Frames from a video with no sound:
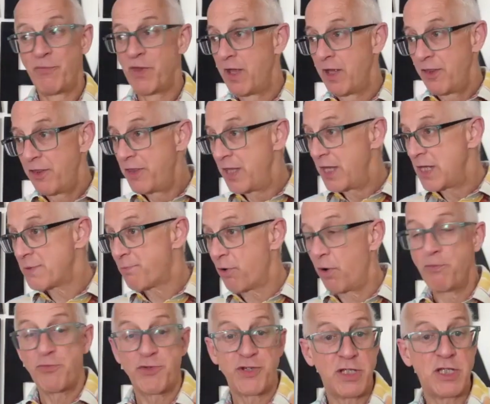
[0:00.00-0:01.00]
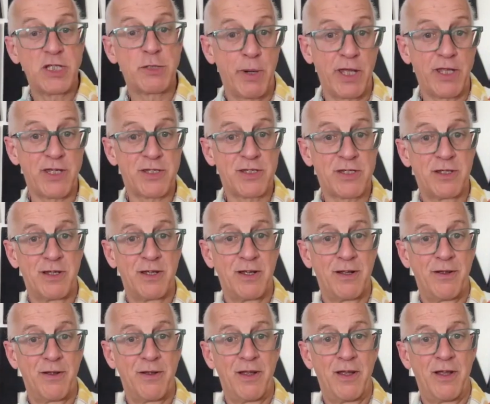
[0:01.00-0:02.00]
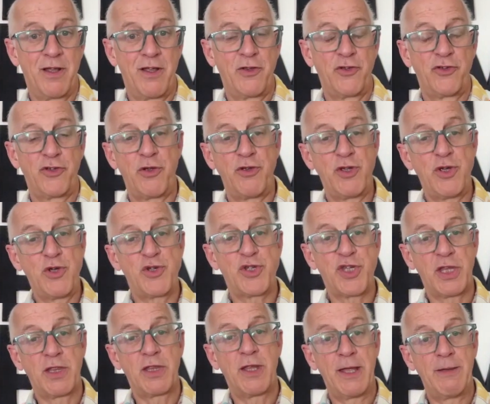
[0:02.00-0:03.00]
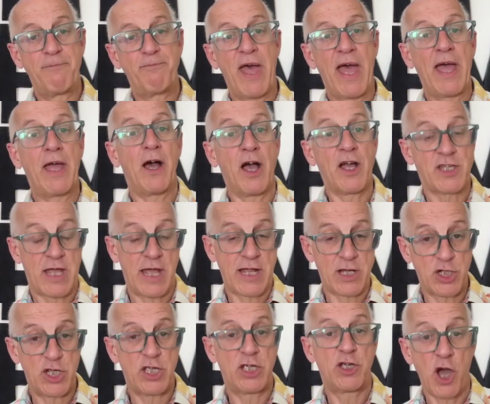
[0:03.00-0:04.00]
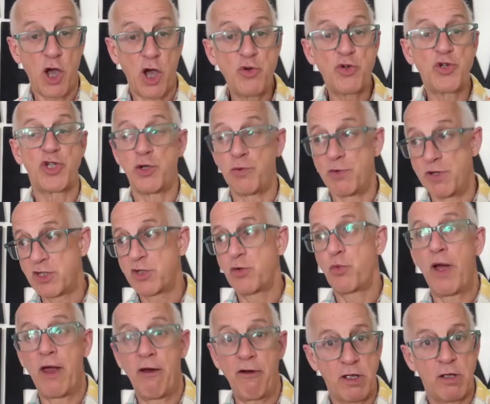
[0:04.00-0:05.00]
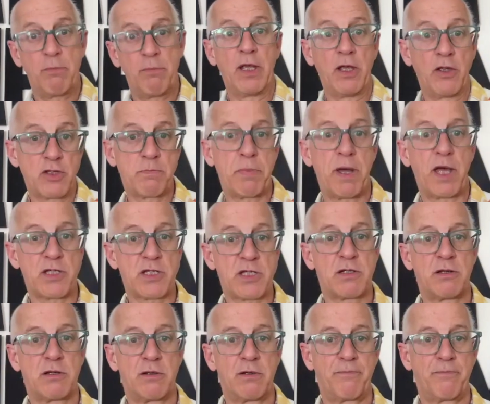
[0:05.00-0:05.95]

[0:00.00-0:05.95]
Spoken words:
these prompts in this place? So using the AI to actually coach you into where it can be used best.